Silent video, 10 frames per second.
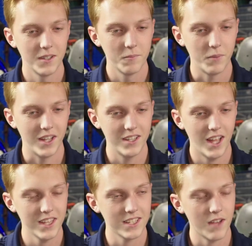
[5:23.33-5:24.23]
But
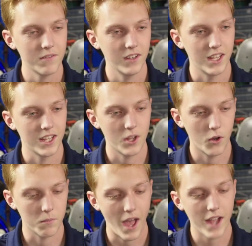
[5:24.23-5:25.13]
I think definitely
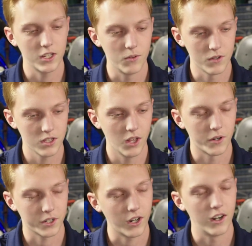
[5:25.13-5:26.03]
going back into a
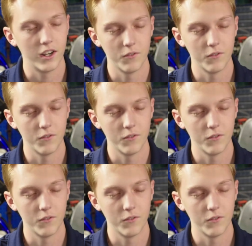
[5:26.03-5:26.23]
slower kart